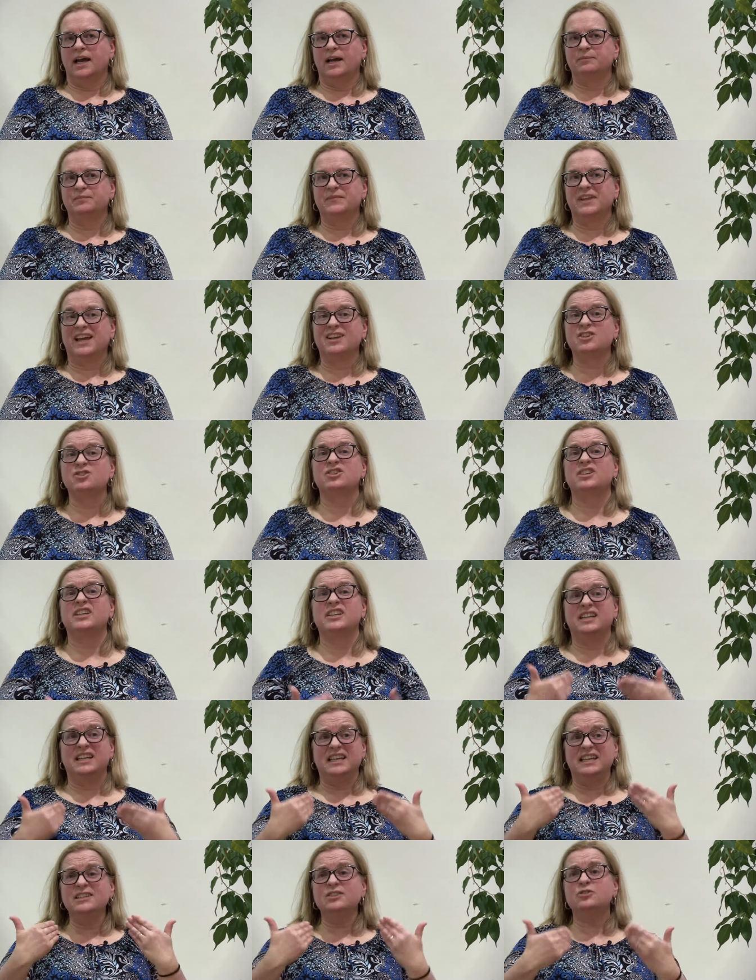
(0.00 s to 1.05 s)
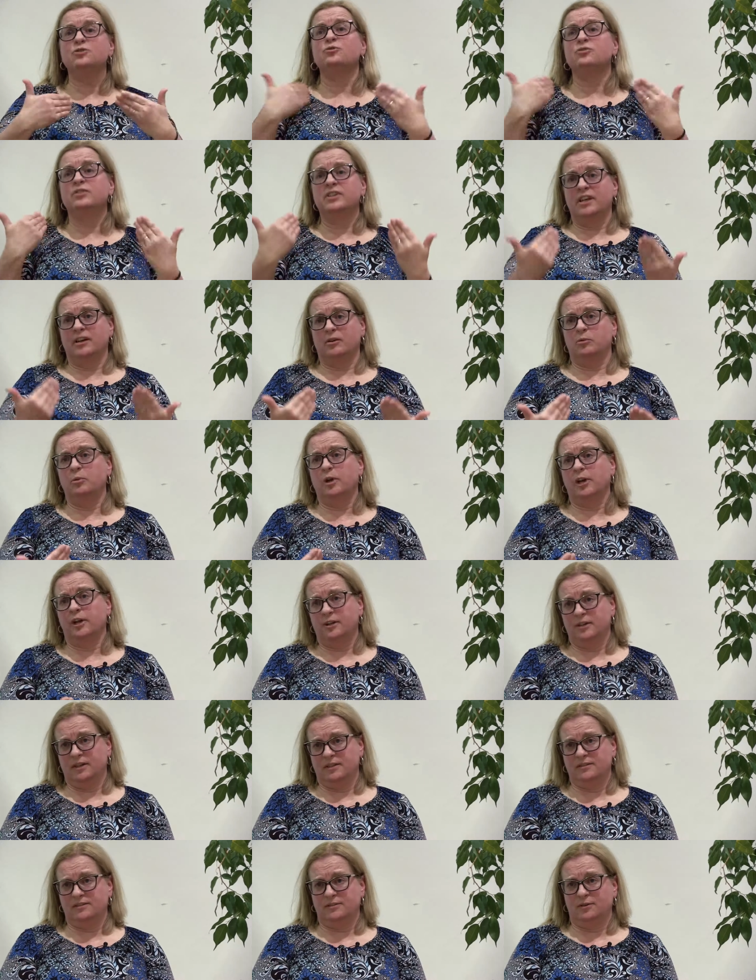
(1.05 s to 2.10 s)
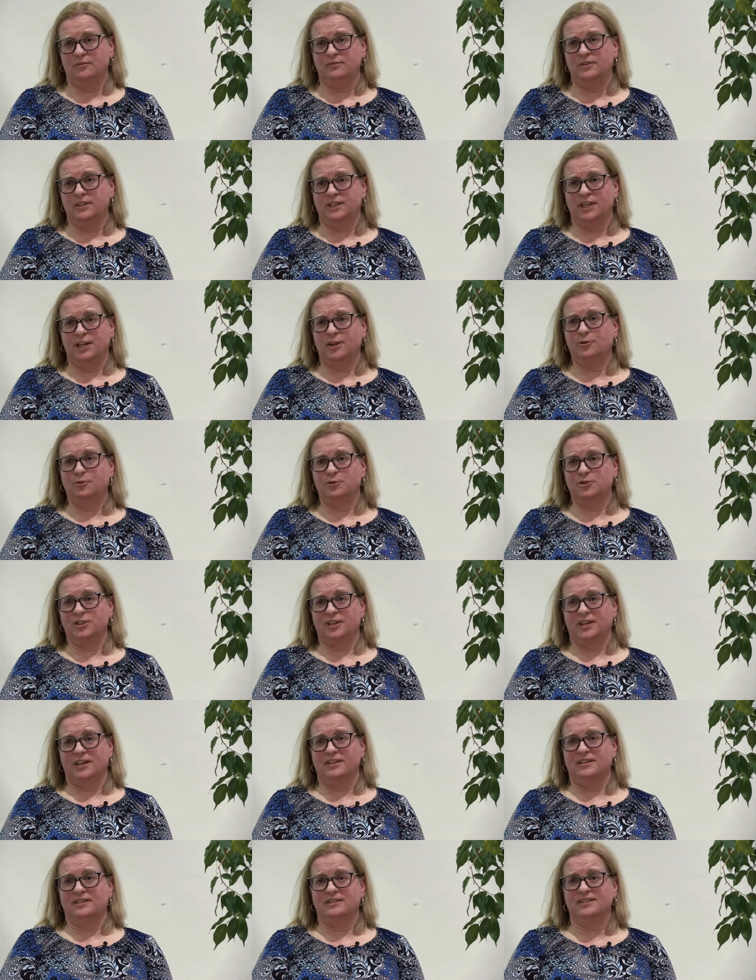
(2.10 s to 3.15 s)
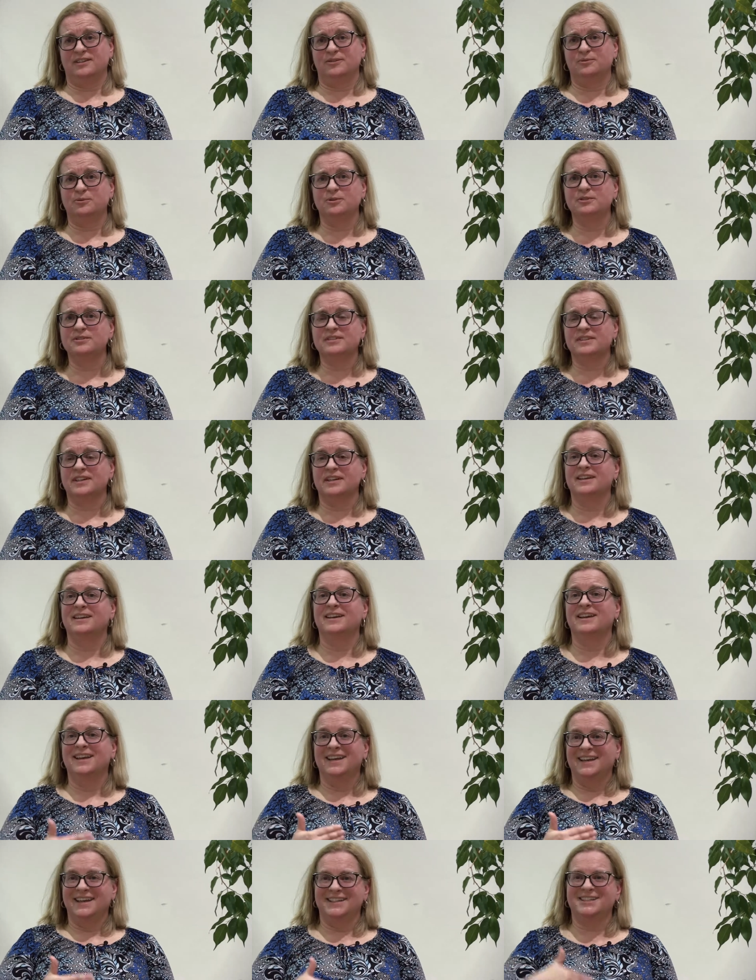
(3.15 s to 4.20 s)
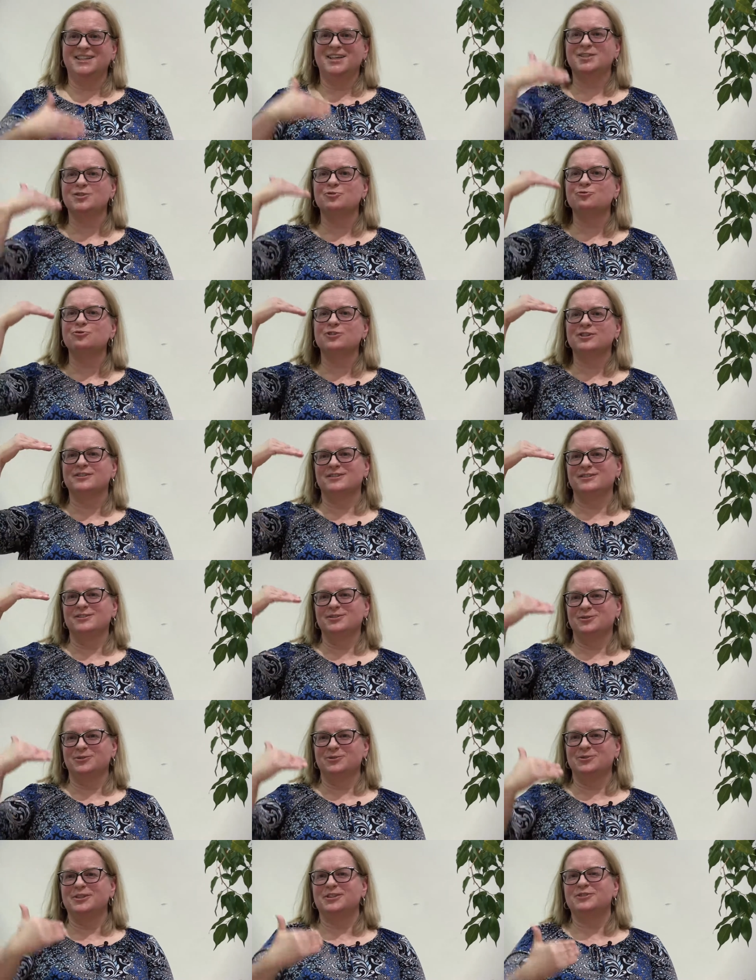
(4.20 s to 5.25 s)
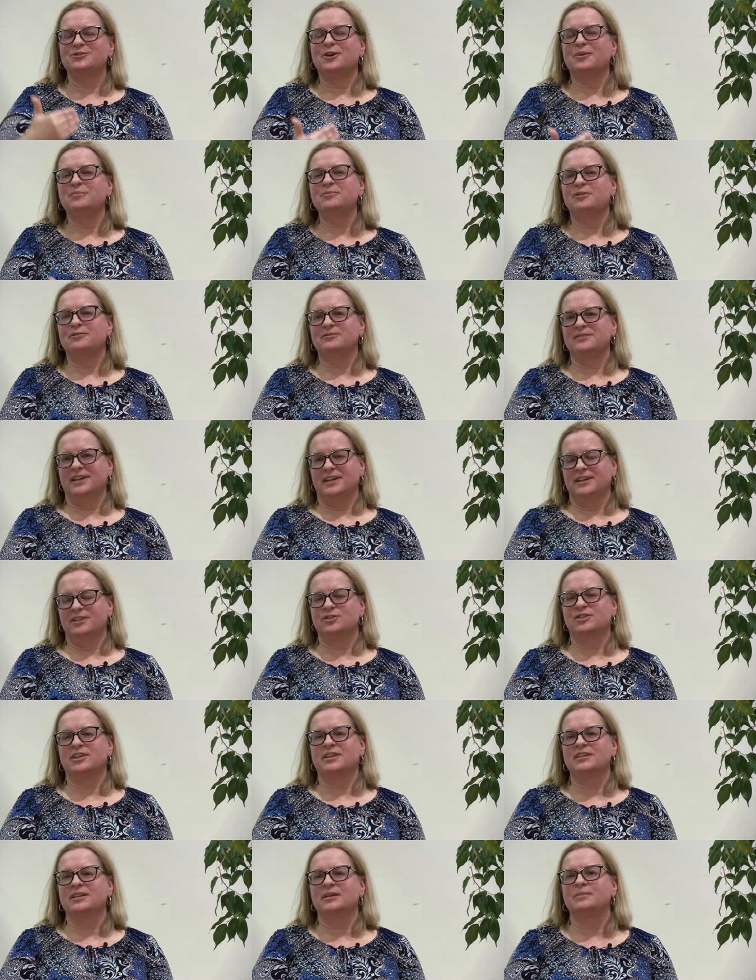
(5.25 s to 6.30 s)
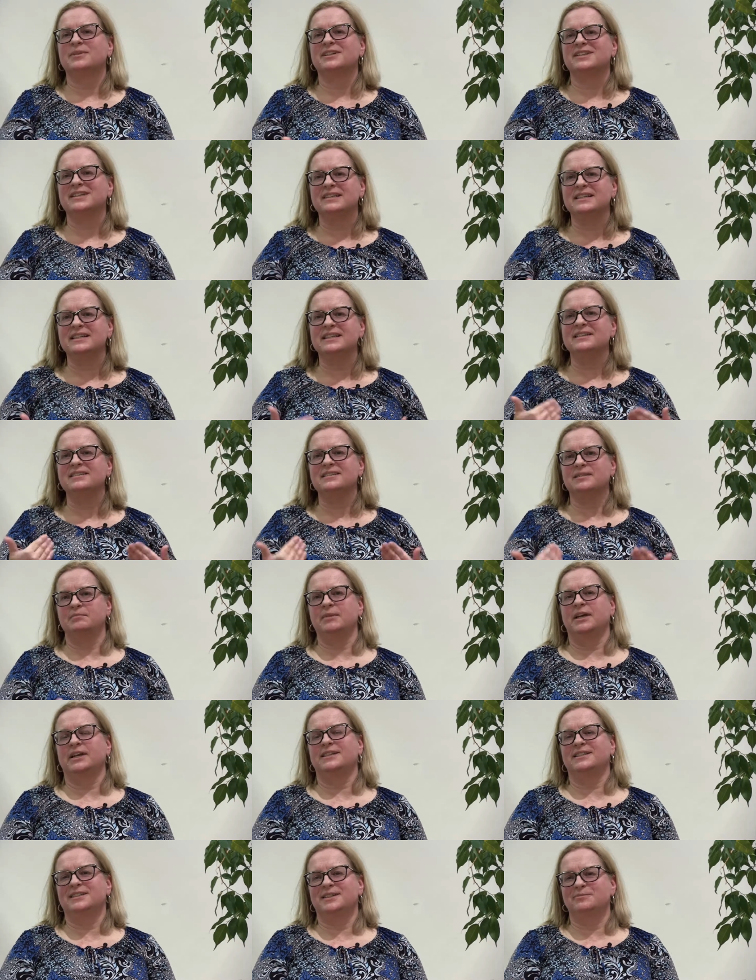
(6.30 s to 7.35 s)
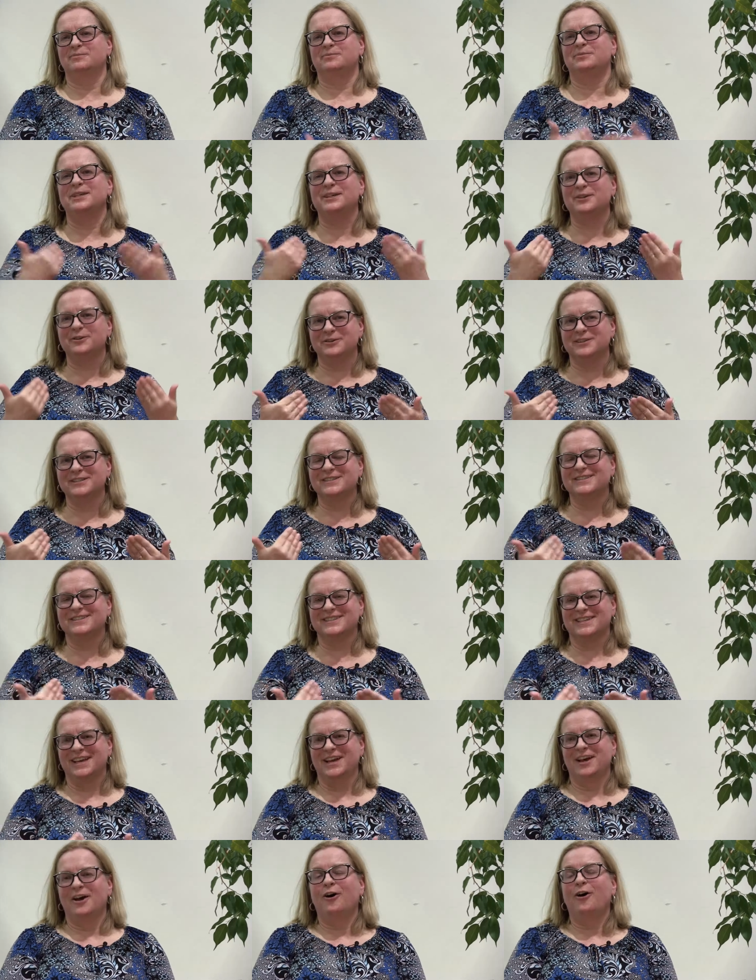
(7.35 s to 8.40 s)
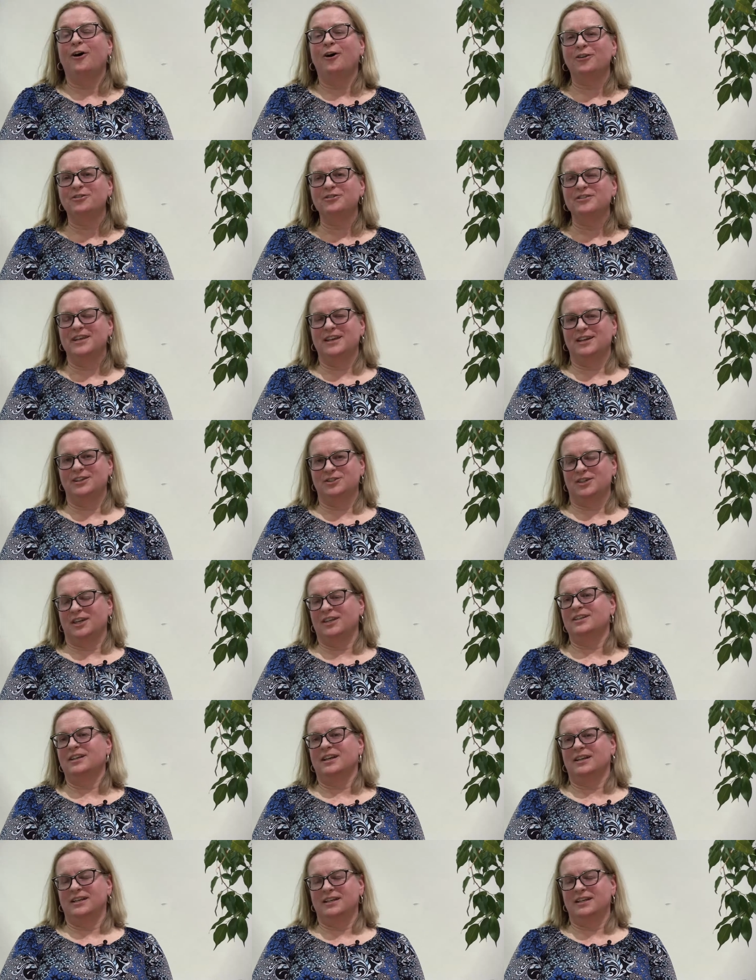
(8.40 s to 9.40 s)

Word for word: Um, actually into the awareness of the negotiators. I wouldn't say it has risen to the top of the agenda, but at least made an appearance on the agenda.